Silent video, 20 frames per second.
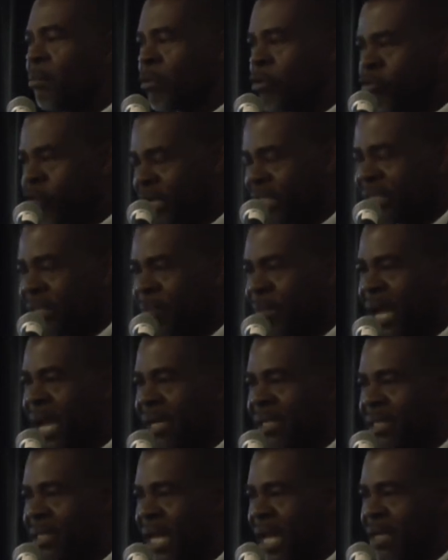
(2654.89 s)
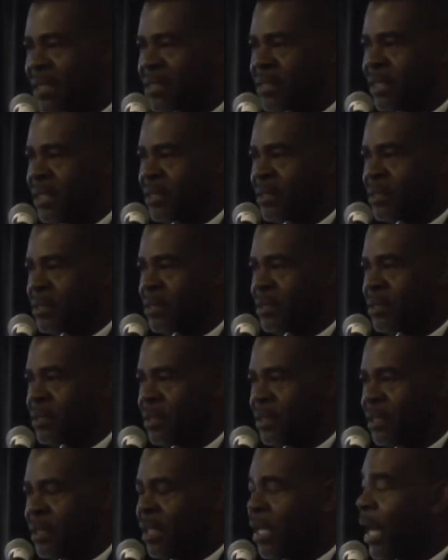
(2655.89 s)
greater market access,
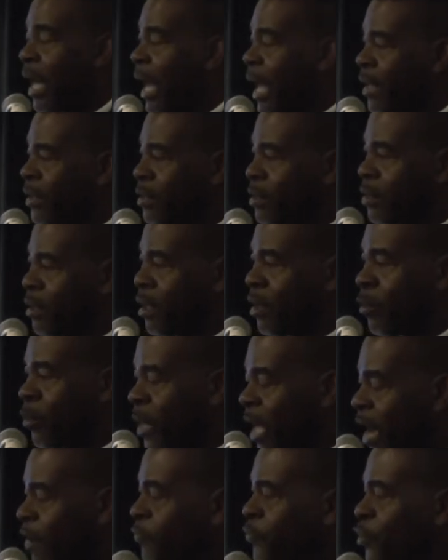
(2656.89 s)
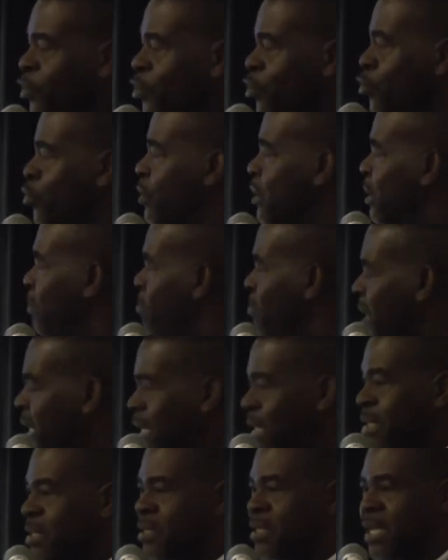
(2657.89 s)
and we have to use the
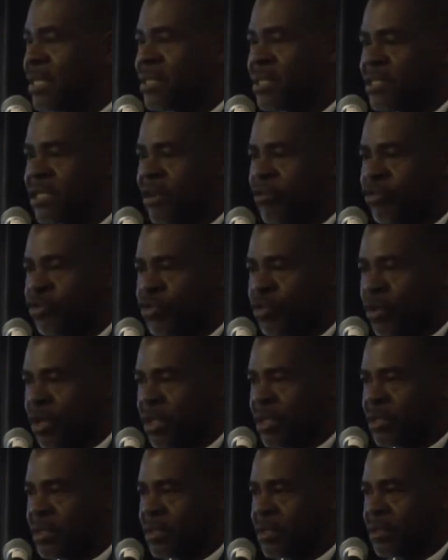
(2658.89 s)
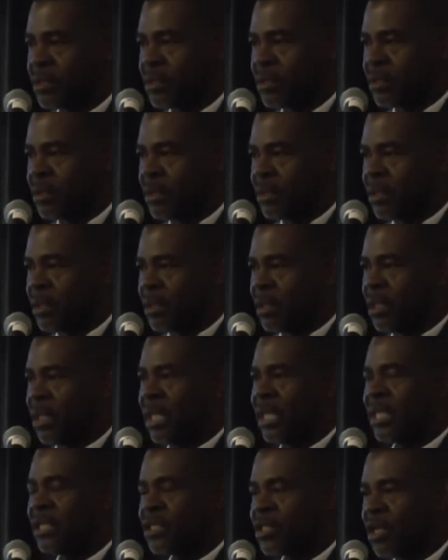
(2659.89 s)
means necessary to us
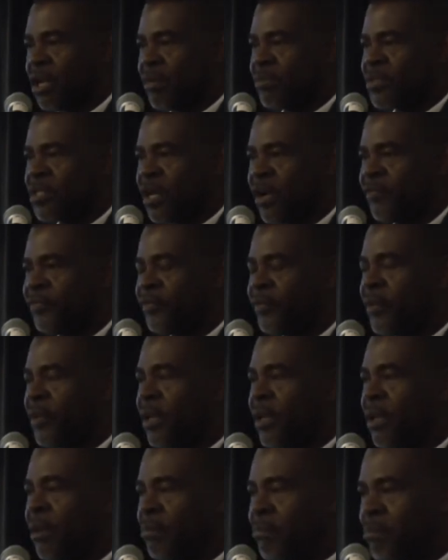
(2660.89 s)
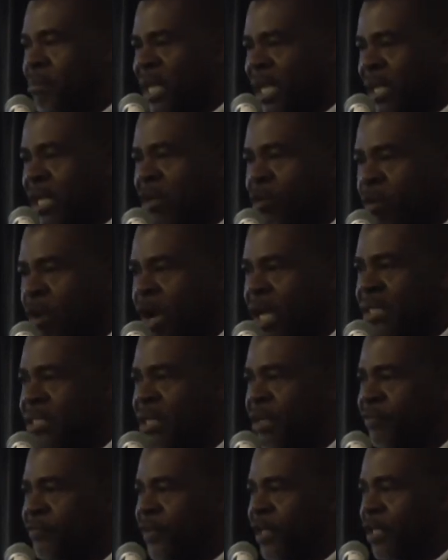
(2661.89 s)
in terms of making
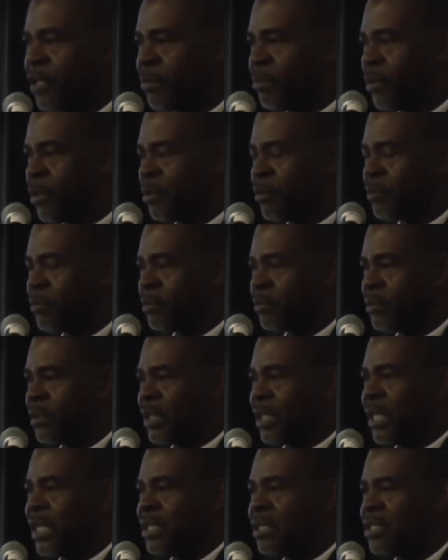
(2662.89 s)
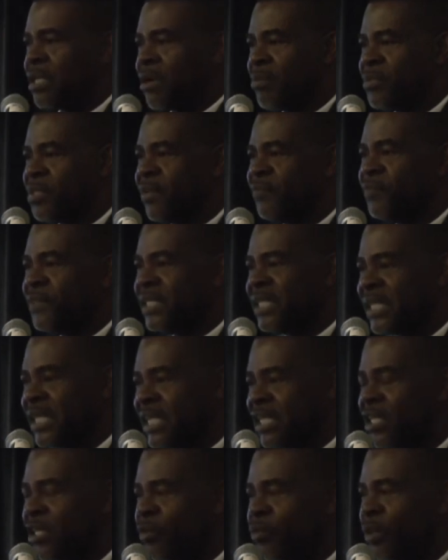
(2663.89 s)
water available, in terms of
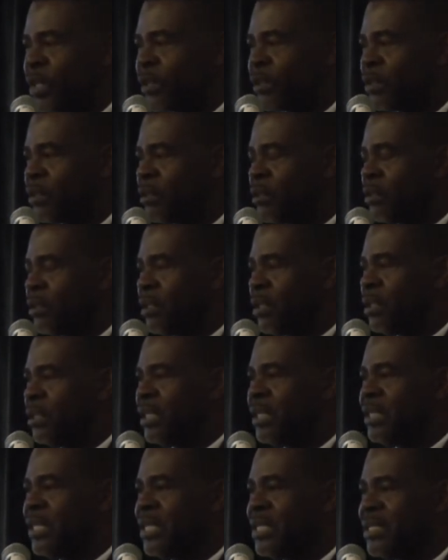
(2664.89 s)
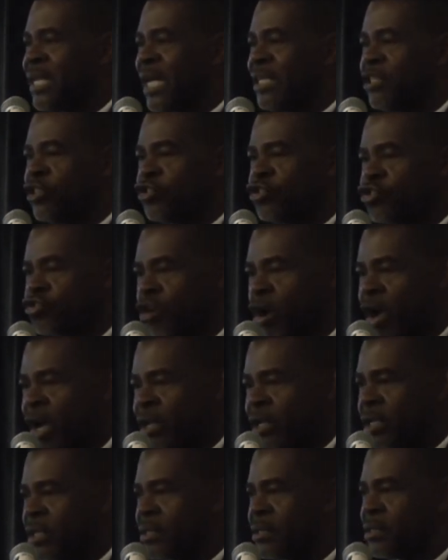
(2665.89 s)
dealing with the things that
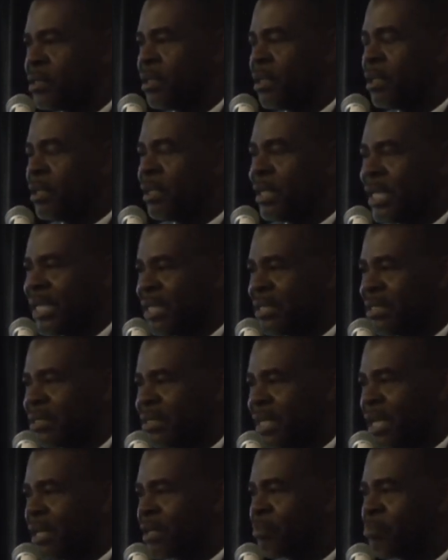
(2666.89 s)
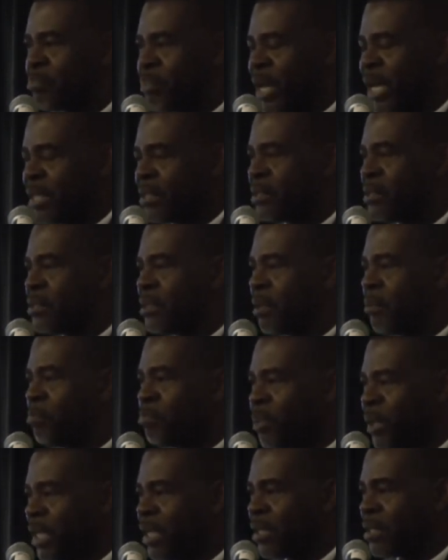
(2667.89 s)
destroy us, insects, pests,
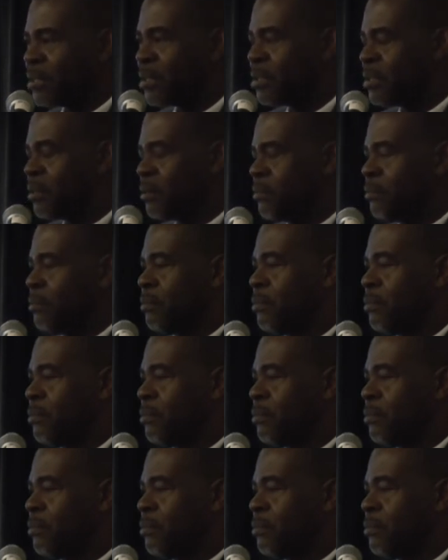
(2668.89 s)
pigs,